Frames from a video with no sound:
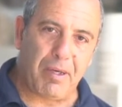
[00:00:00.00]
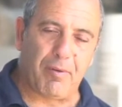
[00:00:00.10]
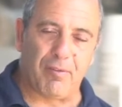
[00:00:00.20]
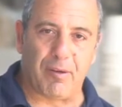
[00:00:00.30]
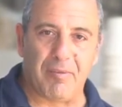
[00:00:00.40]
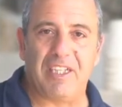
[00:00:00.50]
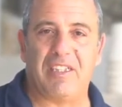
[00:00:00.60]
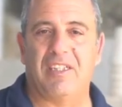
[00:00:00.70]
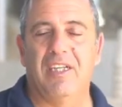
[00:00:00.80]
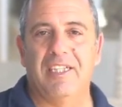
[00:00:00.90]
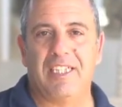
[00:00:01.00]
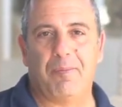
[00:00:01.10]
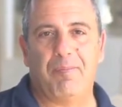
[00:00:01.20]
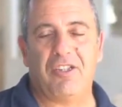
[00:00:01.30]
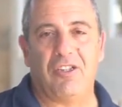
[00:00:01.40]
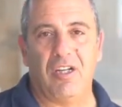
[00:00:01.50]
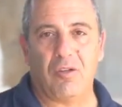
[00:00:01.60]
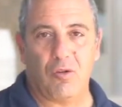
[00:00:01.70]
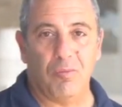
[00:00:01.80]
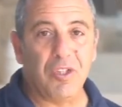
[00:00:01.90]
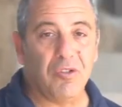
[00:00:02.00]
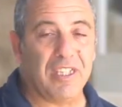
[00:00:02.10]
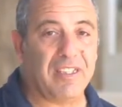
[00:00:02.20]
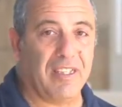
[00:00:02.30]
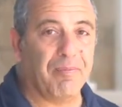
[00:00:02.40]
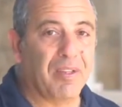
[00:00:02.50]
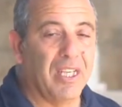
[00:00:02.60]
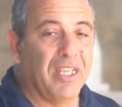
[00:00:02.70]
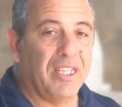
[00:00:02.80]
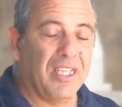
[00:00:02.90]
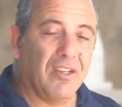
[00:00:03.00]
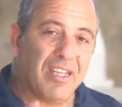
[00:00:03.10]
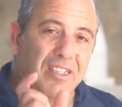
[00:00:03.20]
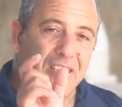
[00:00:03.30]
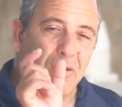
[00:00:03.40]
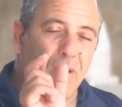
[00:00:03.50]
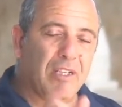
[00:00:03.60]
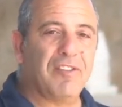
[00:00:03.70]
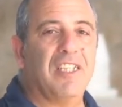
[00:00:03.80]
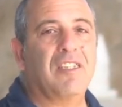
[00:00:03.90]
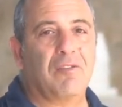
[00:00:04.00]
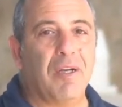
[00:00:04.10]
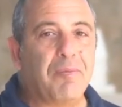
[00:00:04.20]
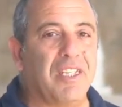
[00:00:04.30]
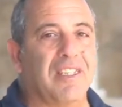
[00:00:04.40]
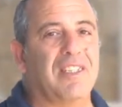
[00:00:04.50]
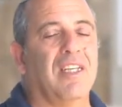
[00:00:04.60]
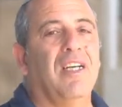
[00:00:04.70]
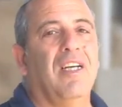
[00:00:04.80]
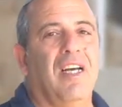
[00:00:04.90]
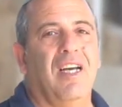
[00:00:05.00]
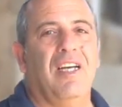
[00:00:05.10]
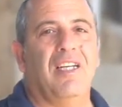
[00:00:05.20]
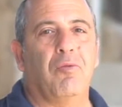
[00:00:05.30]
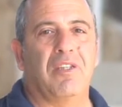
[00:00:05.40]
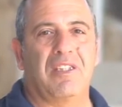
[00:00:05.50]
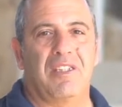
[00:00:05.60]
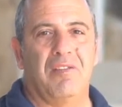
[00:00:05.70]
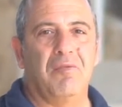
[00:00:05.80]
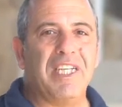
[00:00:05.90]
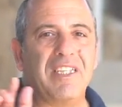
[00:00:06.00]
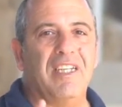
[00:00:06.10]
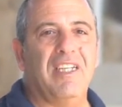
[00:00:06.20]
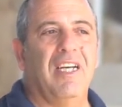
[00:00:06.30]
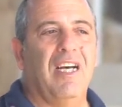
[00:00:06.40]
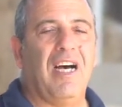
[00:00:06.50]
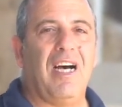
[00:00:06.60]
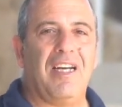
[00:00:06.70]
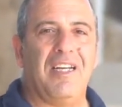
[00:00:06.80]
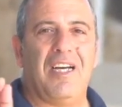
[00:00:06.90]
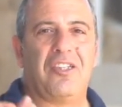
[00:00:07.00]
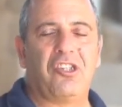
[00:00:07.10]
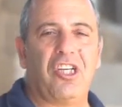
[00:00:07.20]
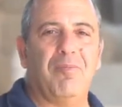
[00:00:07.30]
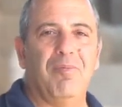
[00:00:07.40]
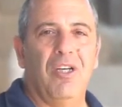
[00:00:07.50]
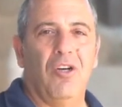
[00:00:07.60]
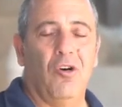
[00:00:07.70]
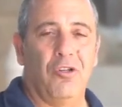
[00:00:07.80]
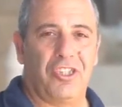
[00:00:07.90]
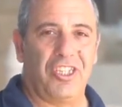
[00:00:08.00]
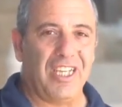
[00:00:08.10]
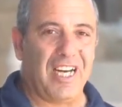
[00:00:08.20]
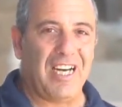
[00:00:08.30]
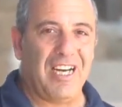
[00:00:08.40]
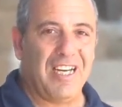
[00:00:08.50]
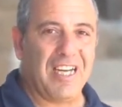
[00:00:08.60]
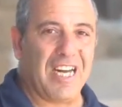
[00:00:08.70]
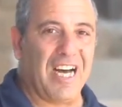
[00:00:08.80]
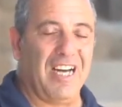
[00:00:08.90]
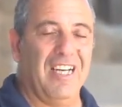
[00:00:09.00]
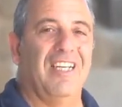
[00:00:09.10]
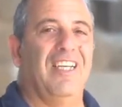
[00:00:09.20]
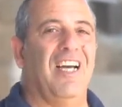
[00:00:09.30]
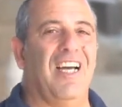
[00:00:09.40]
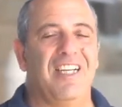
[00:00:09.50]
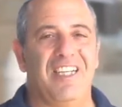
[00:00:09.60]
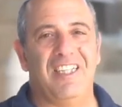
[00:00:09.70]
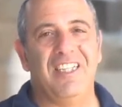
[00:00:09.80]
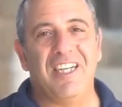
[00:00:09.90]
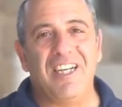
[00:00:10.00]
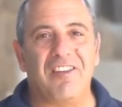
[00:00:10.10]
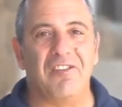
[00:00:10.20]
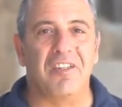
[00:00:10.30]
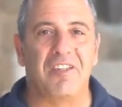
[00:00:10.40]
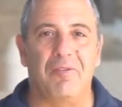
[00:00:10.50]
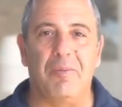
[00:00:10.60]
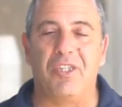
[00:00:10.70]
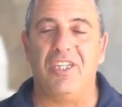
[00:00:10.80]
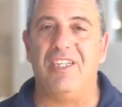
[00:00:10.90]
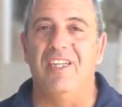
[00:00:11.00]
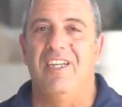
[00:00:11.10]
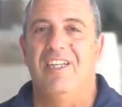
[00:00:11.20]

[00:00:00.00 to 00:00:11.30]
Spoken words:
people from this special community. You know that in one of the inscriptions, it was written, Ana Hashem Hoshia Na. And in another inscription,